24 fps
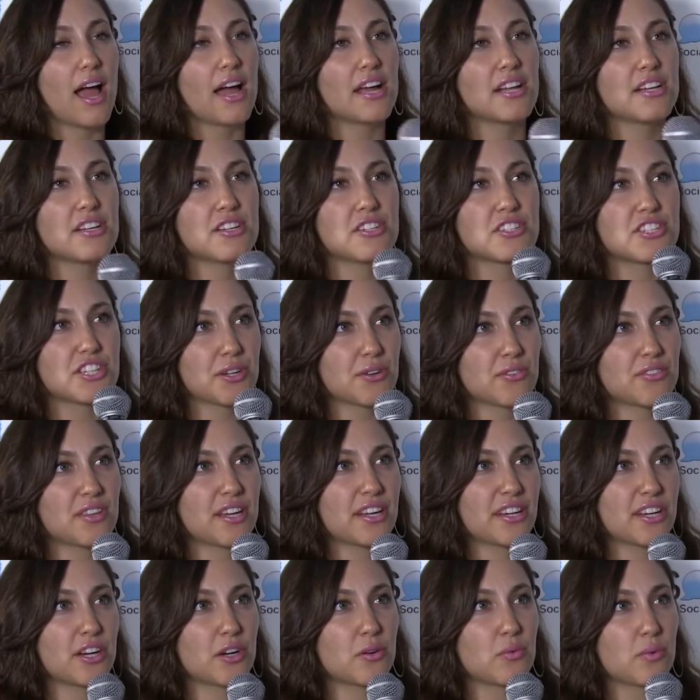And do you
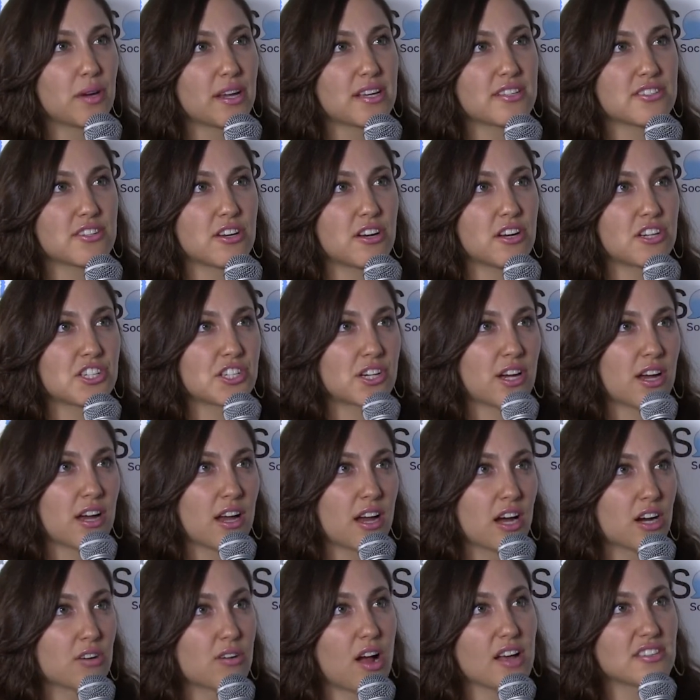think your research
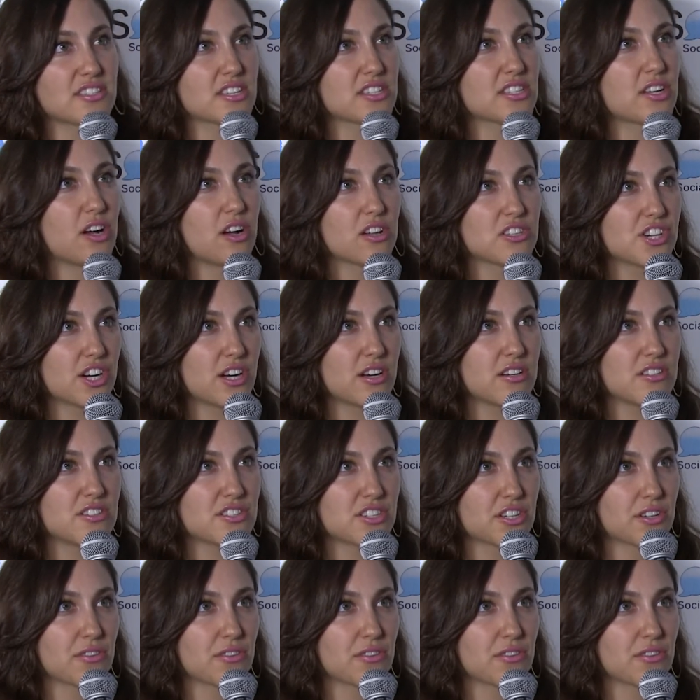uh, crosses cultures?